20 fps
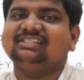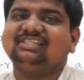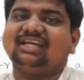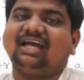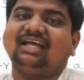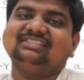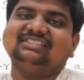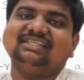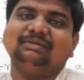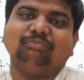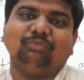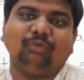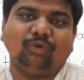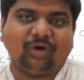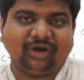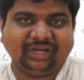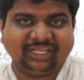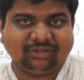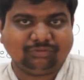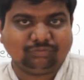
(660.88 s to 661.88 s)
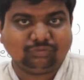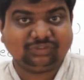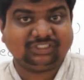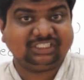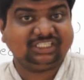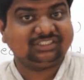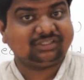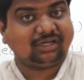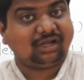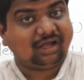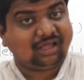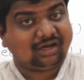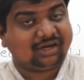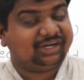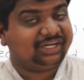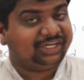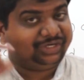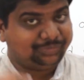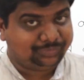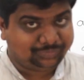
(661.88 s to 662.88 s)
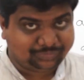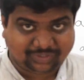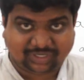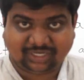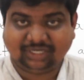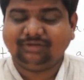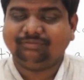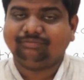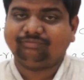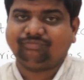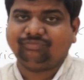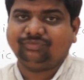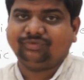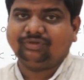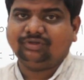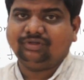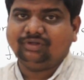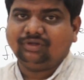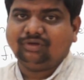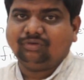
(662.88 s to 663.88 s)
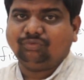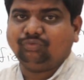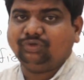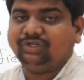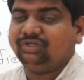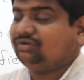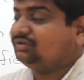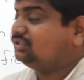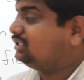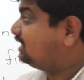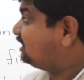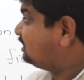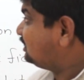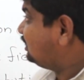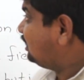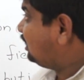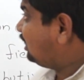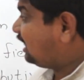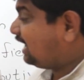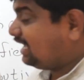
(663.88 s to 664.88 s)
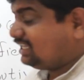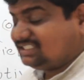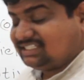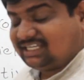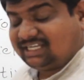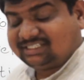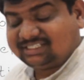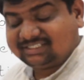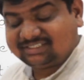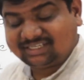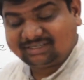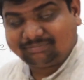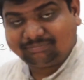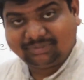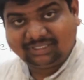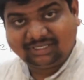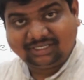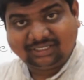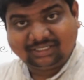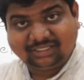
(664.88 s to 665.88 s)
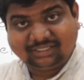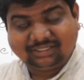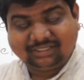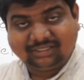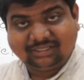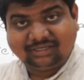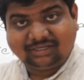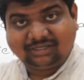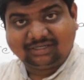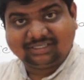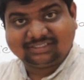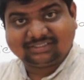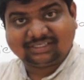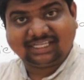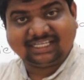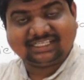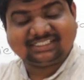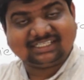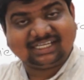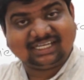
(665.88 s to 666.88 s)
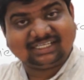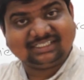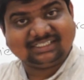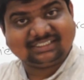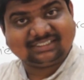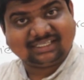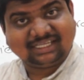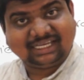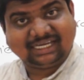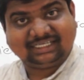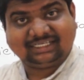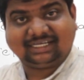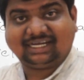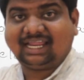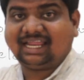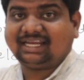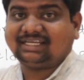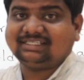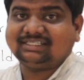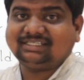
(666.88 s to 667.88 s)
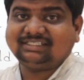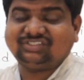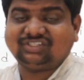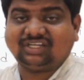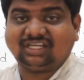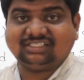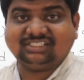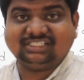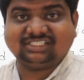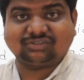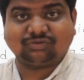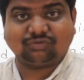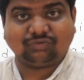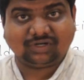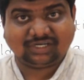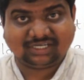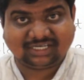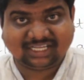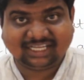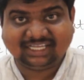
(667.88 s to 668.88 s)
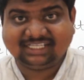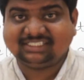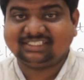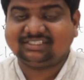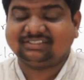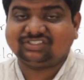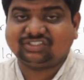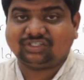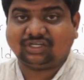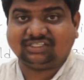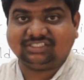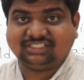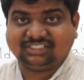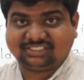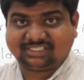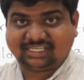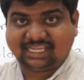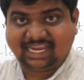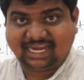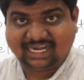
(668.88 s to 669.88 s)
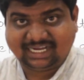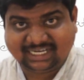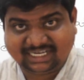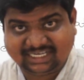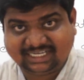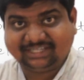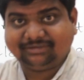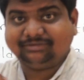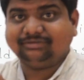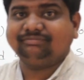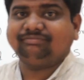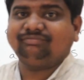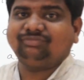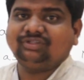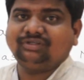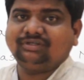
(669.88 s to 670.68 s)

charge a body which is already neutral. We know that like charges repel, dislike charges attract, charge is quantized, charge is additive,